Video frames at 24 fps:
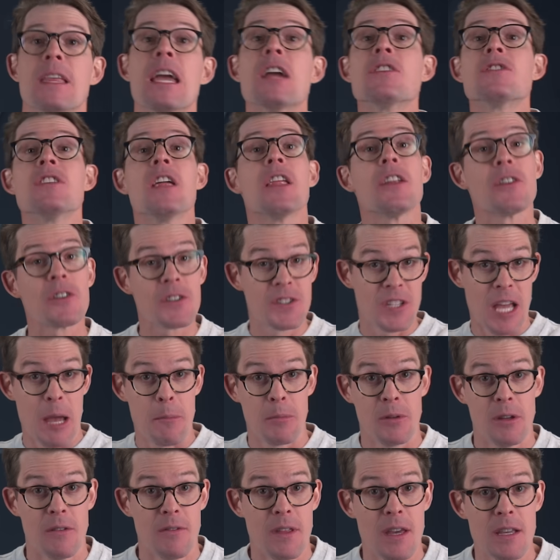Here's another
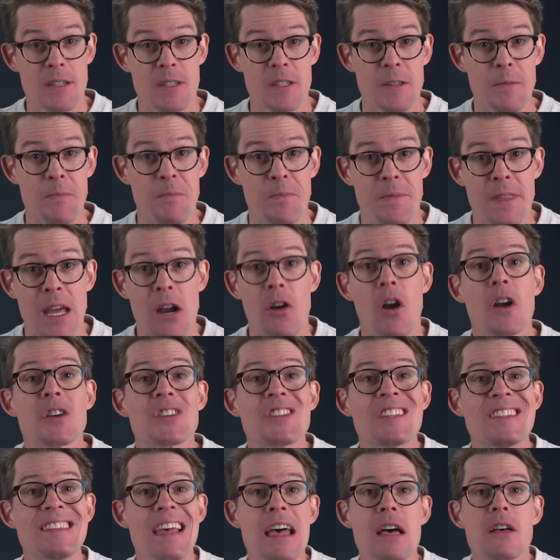example of this. There are
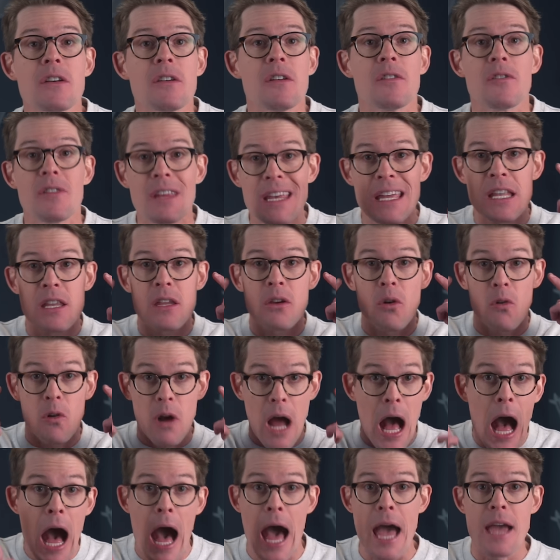cells in
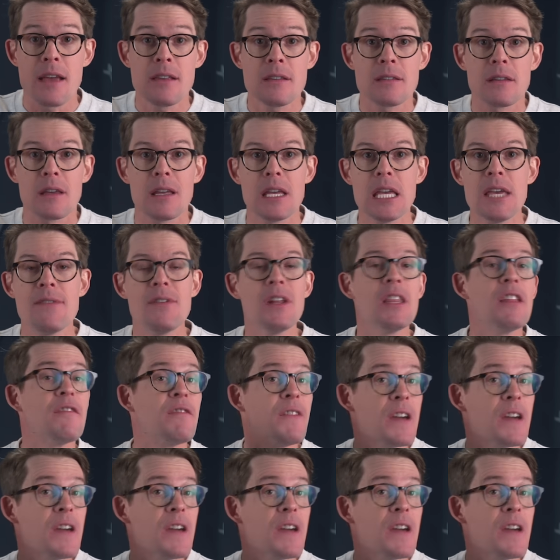your eyes, even in